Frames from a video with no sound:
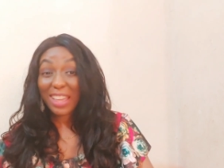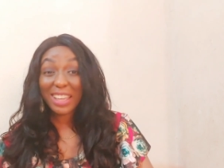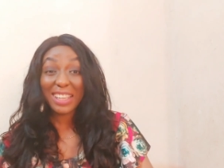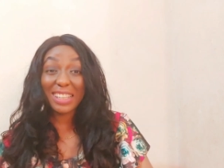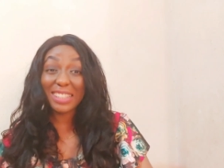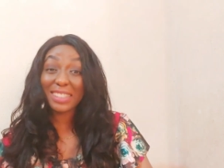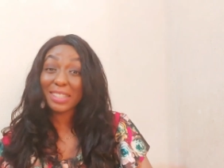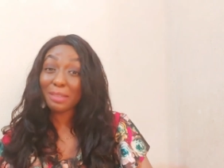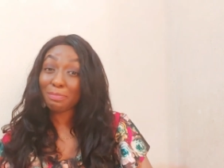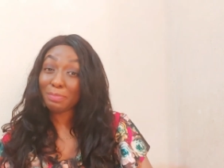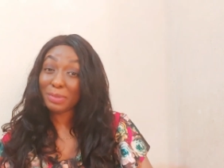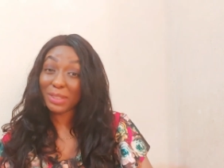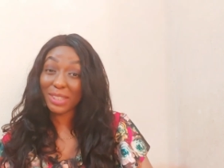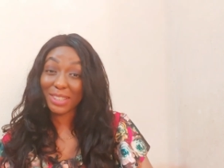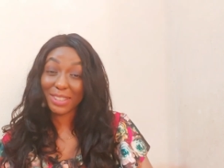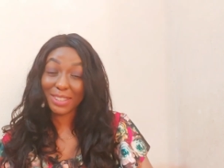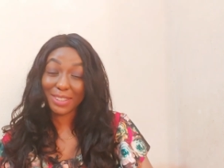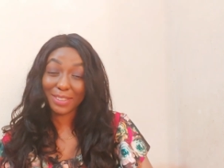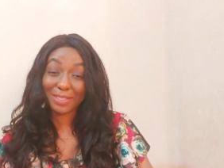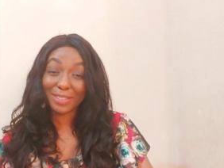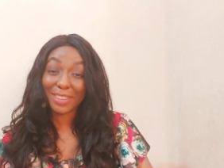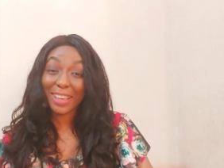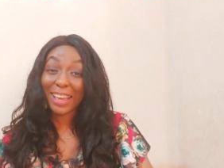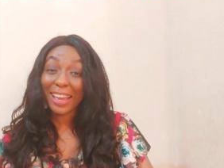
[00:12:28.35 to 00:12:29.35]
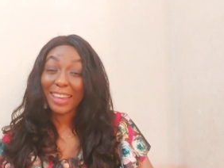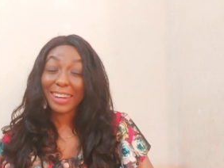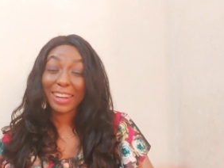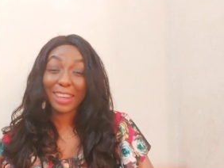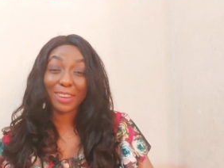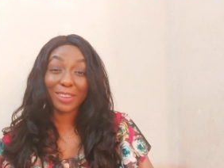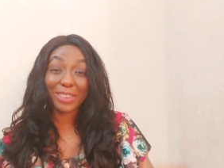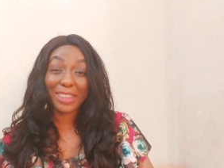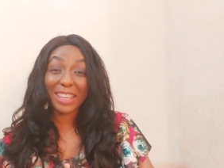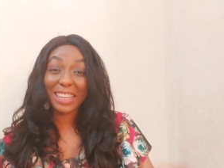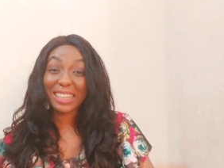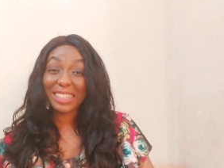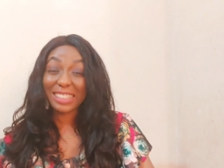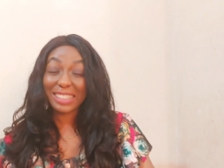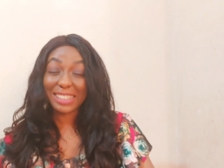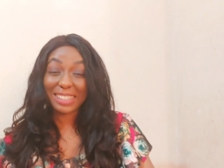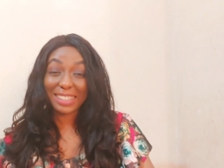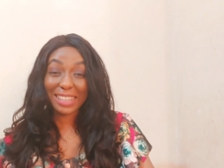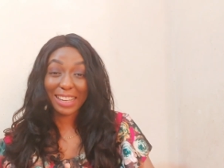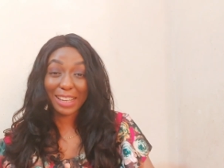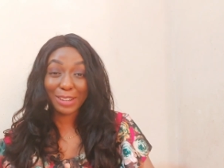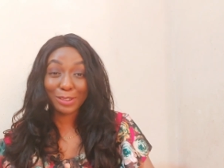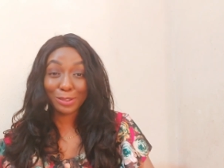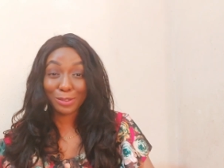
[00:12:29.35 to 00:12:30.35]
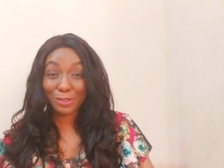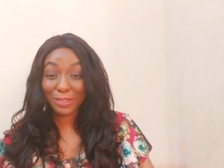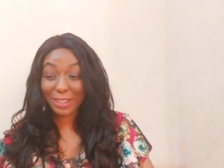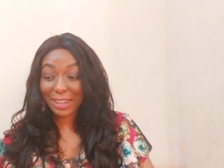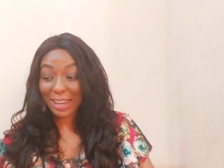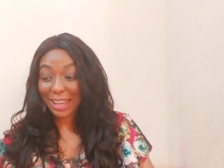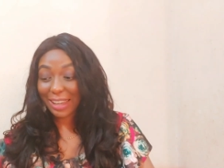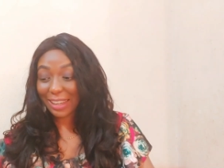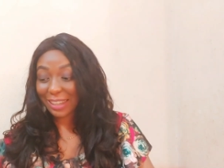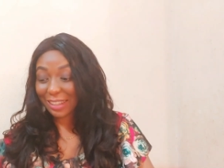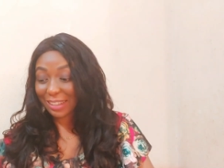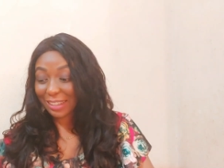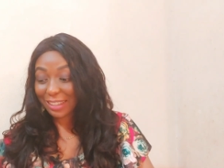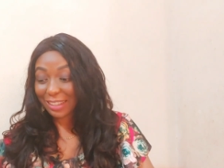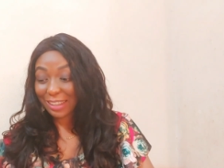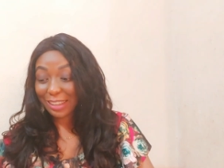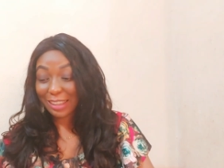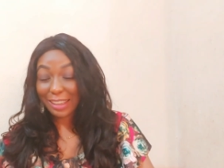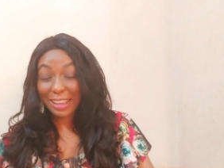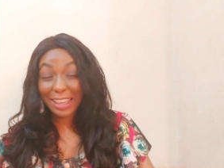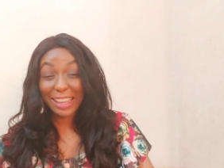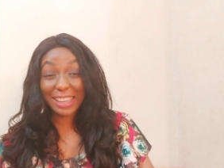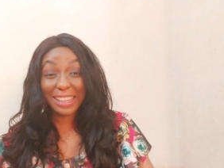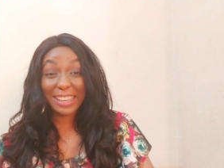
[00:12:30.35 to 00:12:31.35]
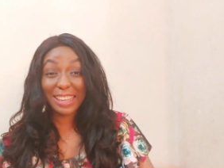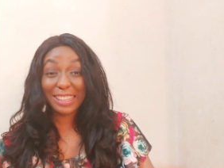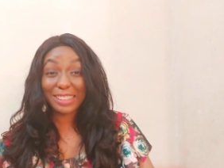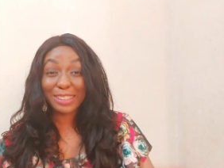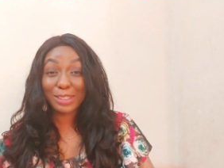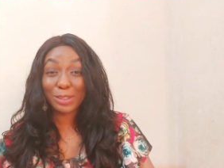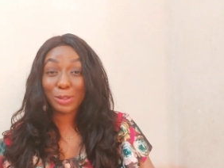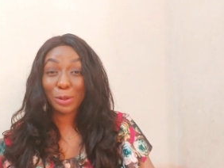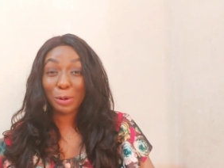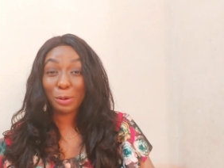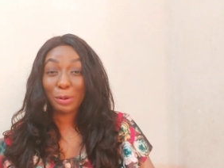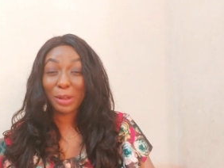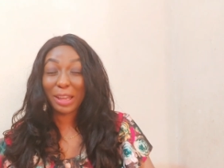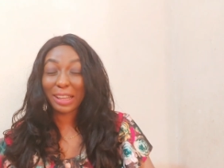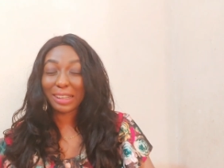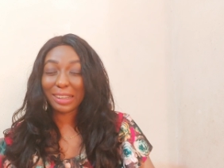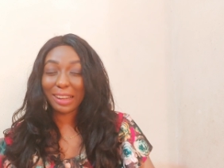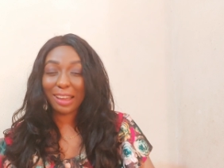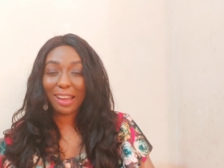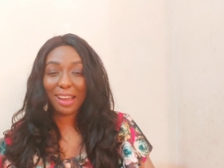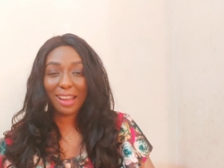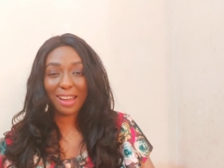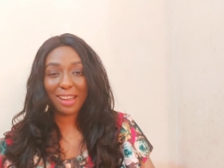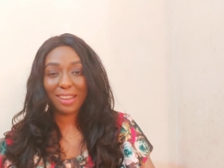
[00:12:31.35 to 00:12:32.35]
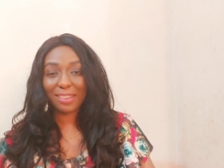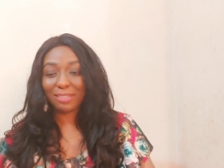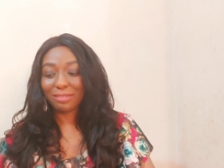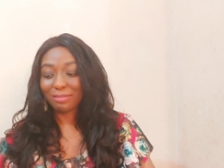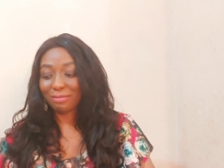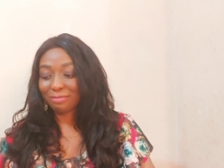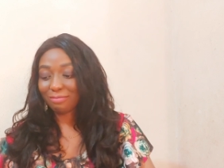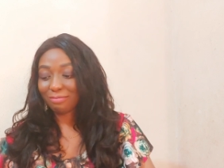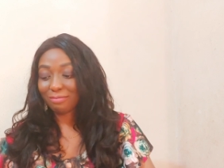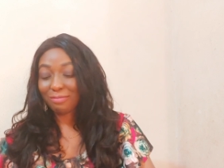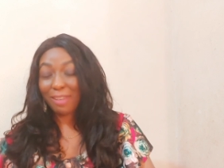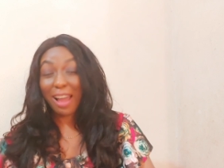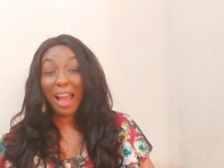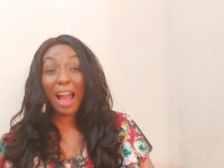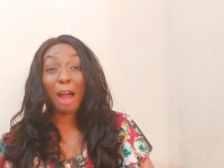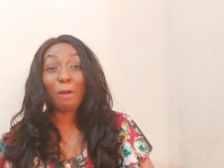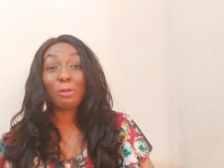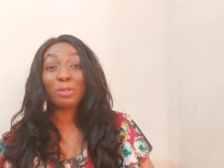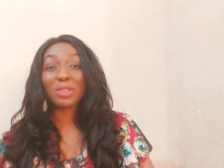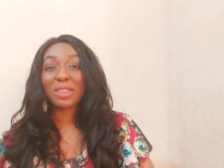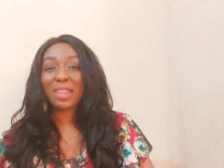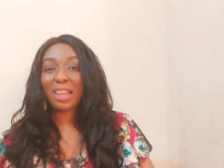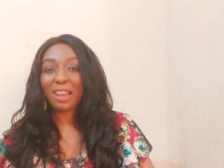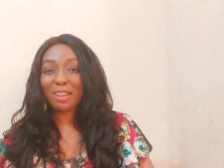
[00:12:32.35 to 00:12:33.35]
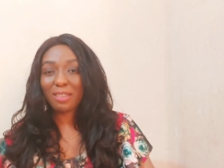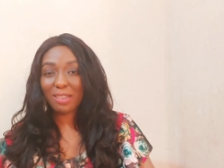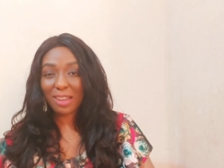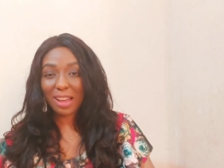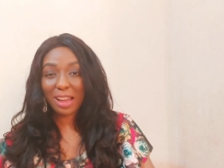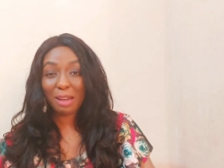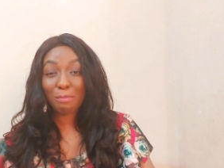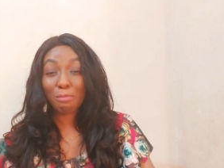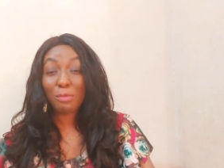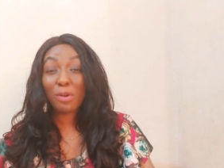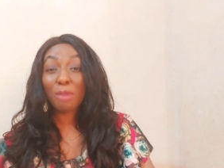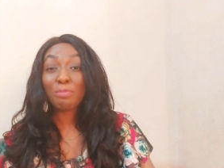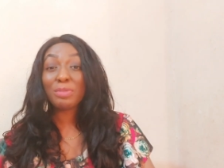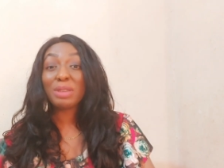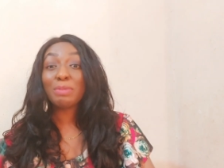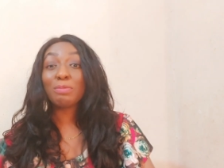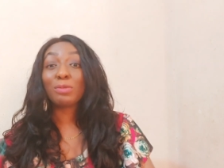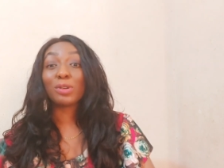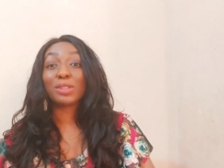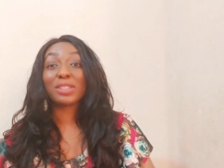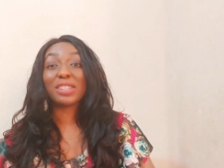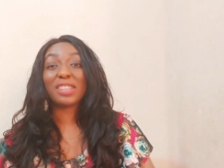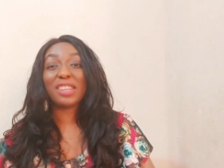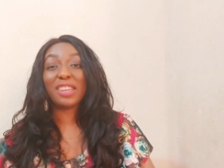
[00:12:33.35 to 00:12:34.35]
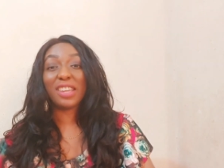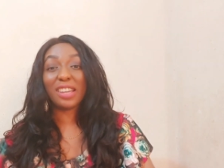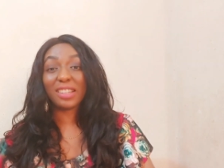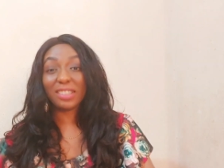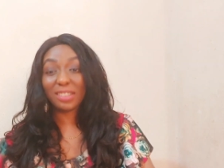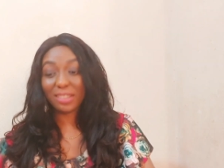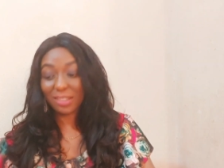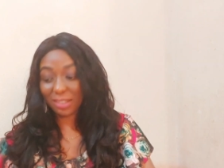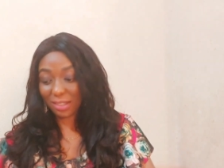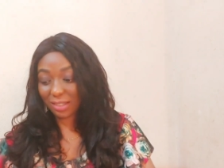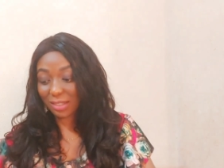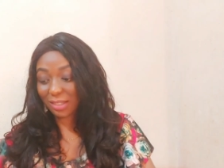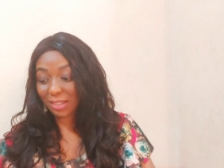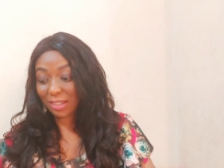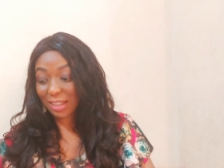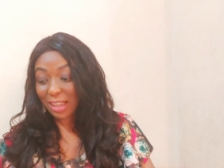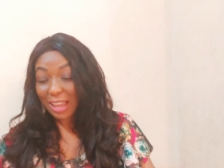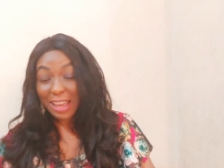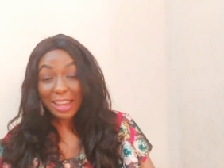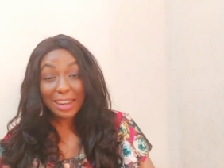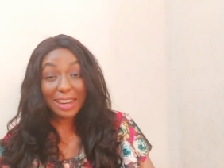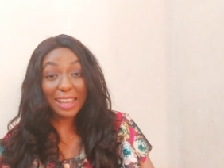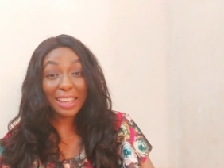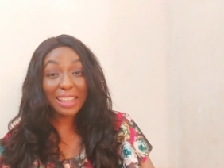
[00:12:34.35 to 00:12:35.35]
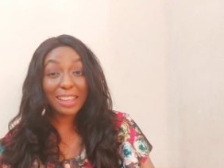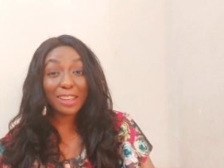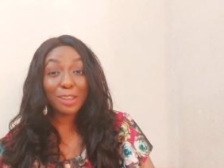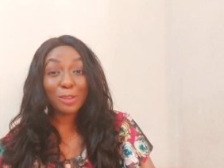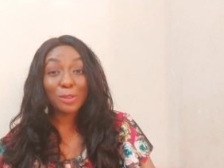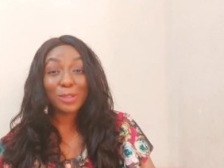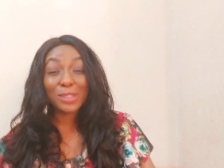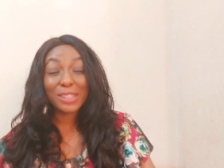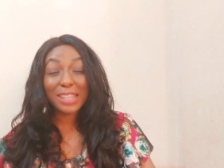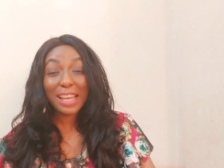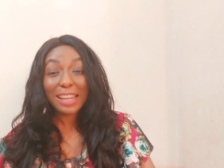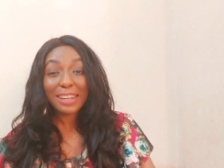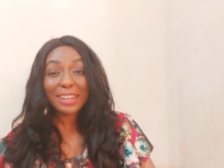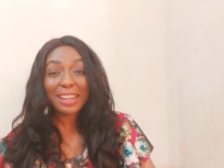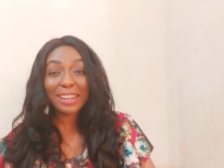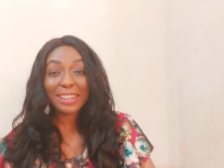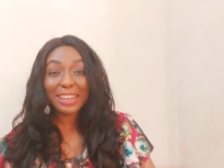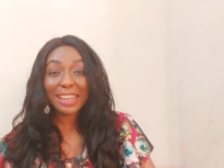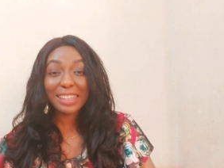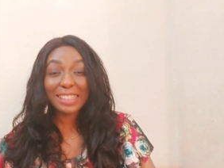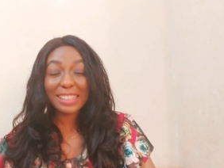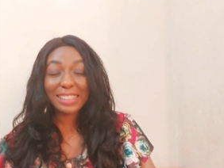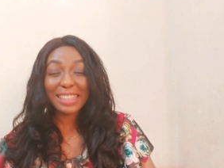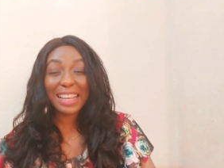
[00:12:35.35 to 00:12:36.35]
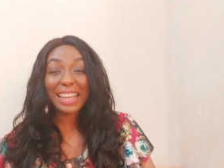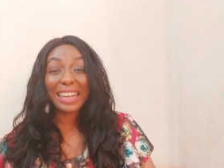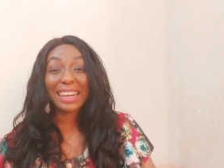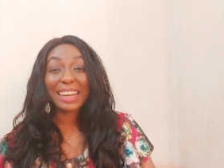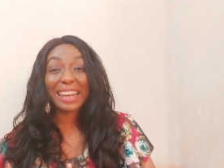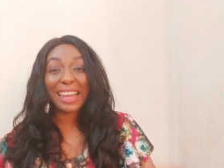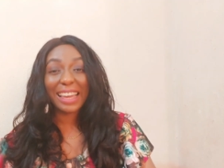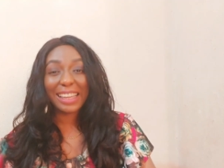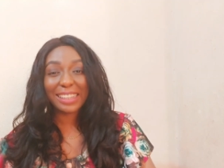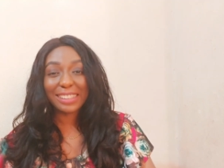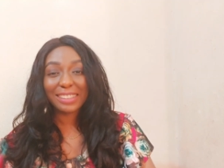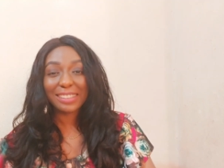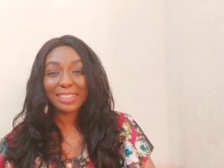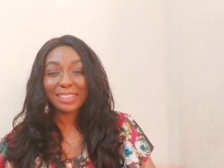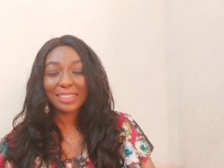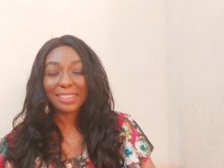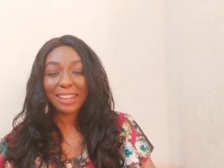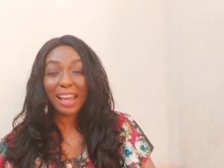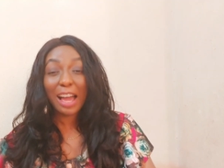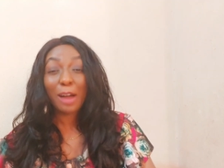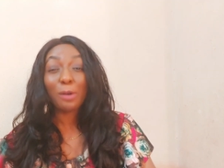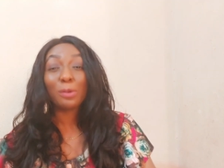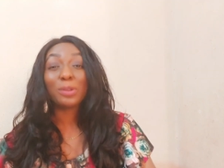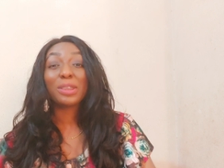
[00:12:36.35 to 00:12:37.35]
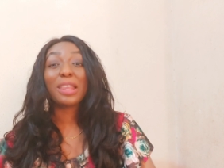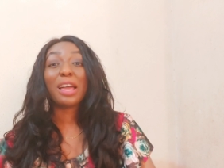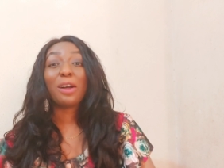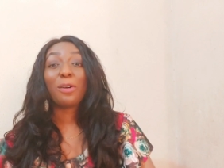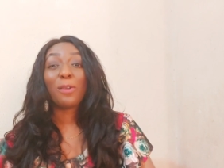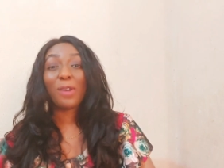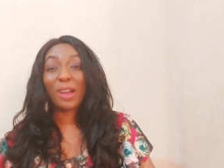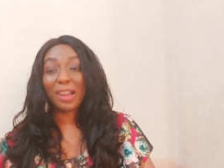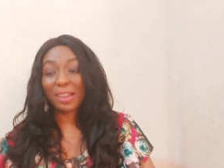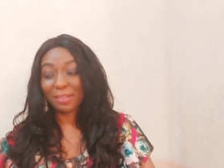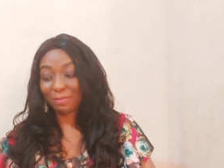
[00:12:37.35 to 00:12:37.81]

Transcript: it's a pity that you're telling this kind of lie against your... I will tell her, mommy must hear this. Like, you sat down like this and lied. I will tell her.